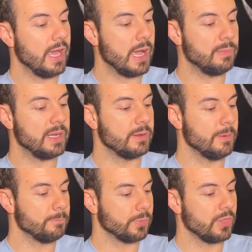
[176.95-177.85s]
I mean,
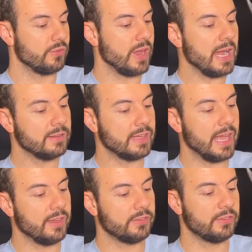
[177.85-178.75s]
the reality
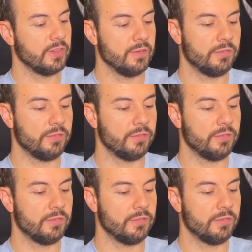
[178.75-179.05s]
is,